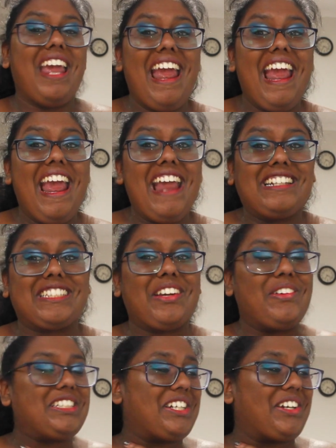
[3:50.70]
Shit!
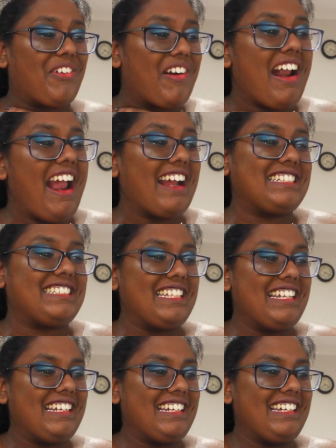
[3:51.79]
So it's
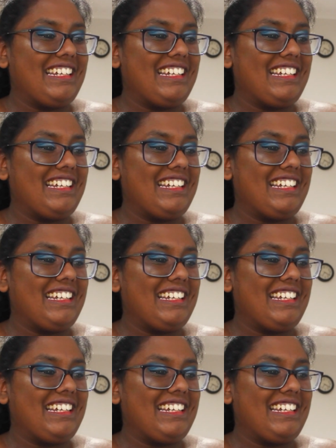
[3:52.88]
correct!